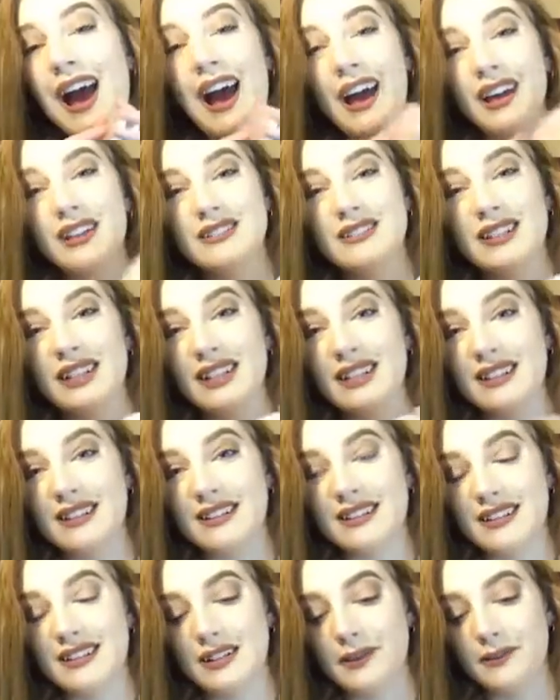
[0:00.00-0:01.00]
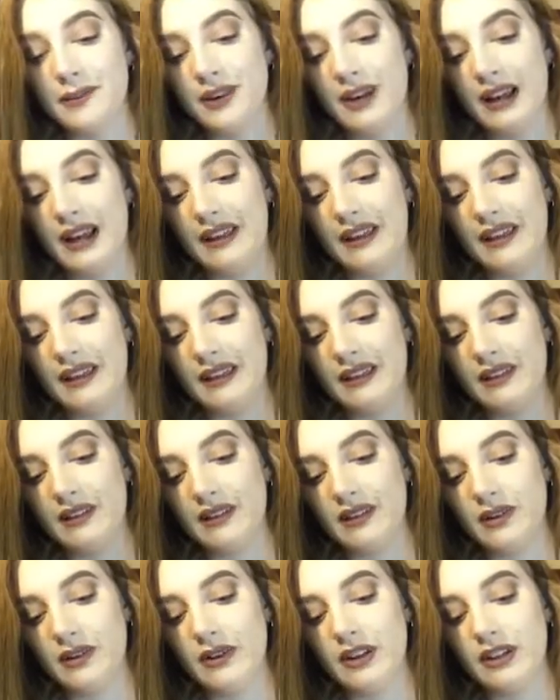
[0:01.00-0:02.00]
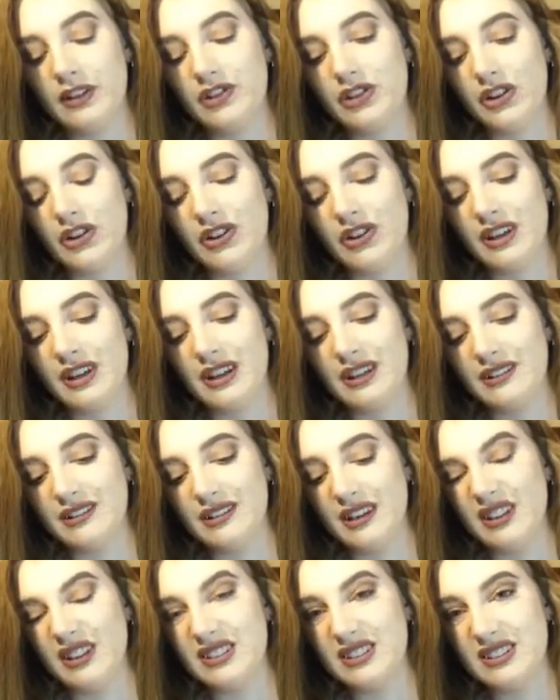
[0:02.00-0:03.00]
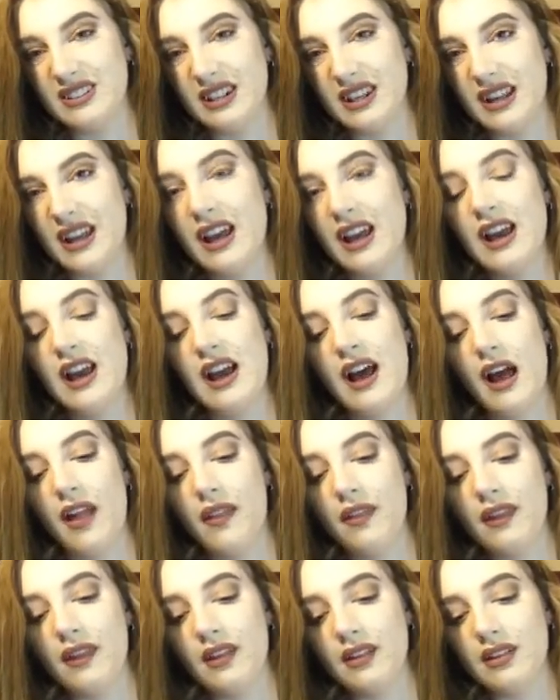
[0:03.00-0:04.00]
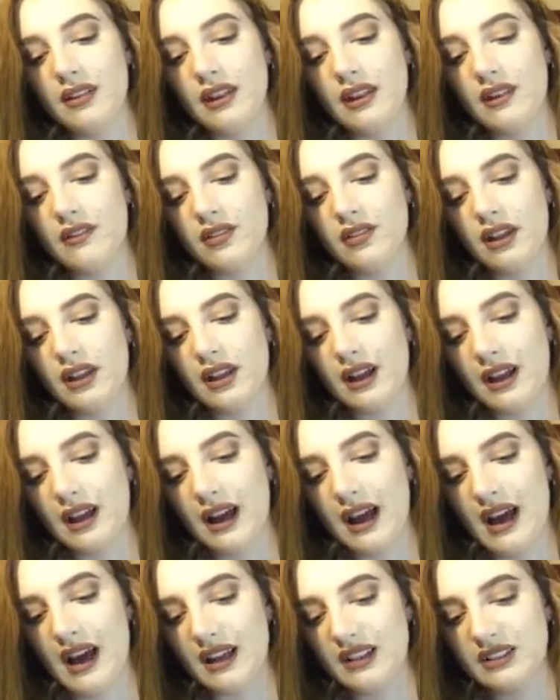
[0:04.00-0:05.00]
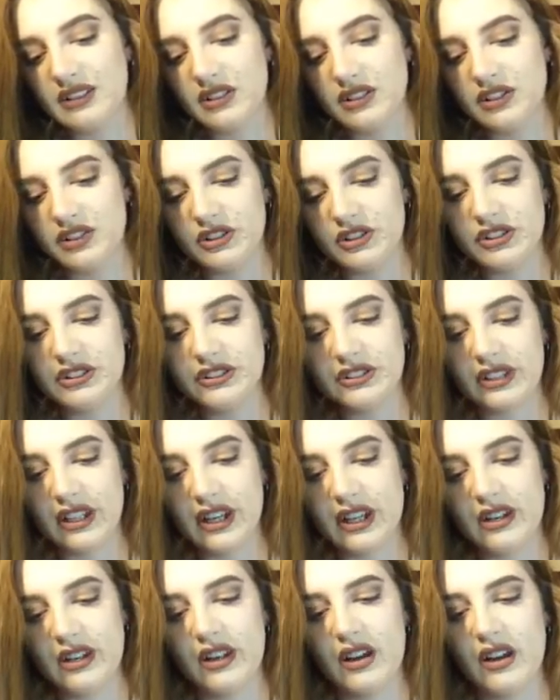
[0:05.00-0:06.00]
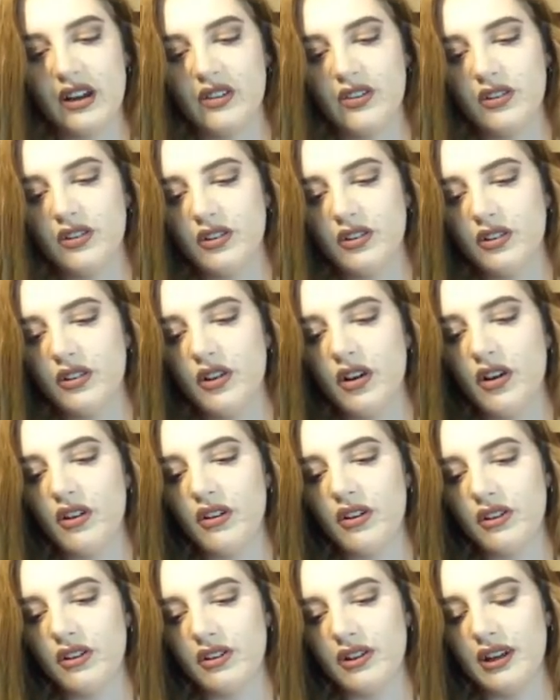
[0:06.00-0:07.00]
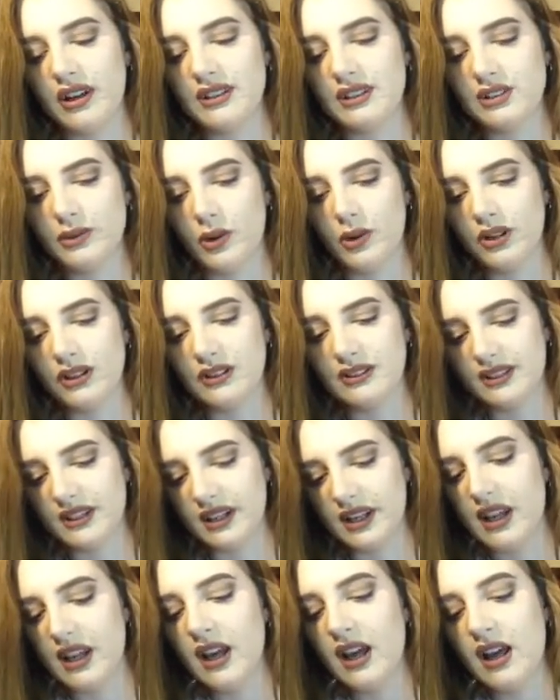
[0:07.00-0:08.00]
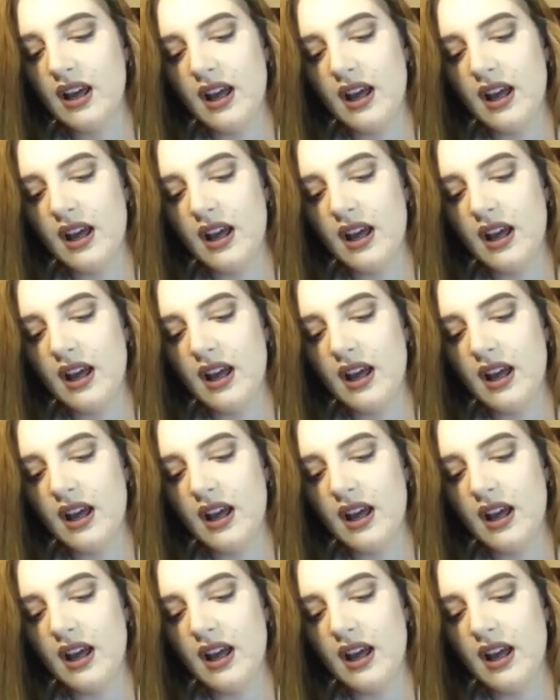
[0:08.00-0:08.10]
I don't like these anymore. I think they're quite chalky and dusty, and they leave like a cast in your skin, and they're not the greatest quality.